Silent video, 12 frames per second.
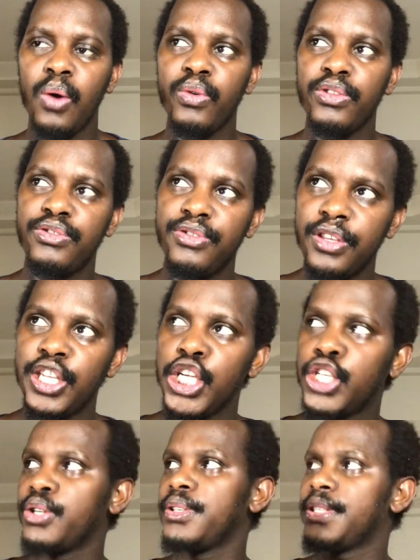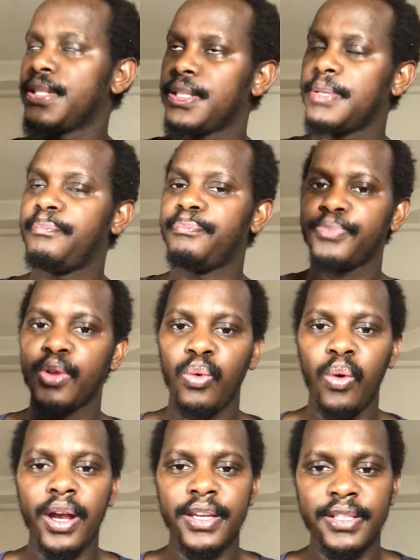with initials,
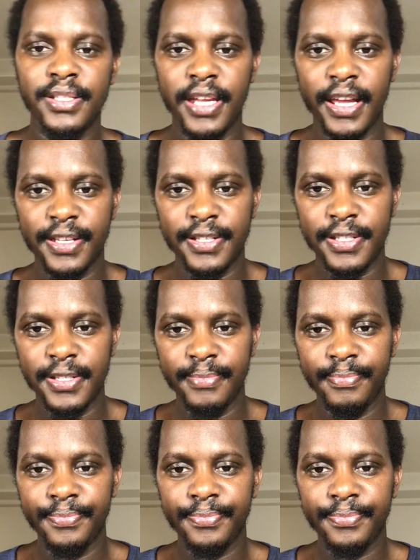"What is next?"